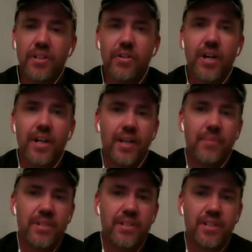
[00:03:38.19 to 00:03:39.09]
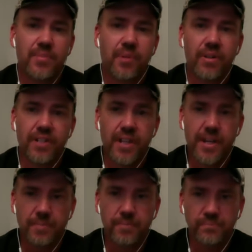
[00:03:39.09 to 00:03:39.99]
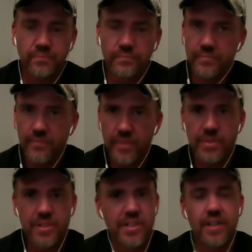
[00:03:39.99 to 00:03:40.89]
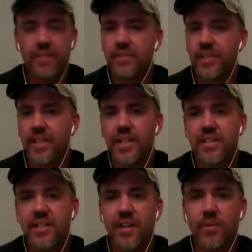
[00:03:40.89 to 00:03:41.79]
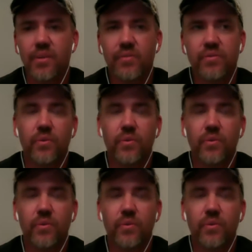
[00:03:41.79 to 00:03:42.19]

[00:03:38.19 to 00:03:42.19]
your online business part-time, because yeah, like Eddie said, I work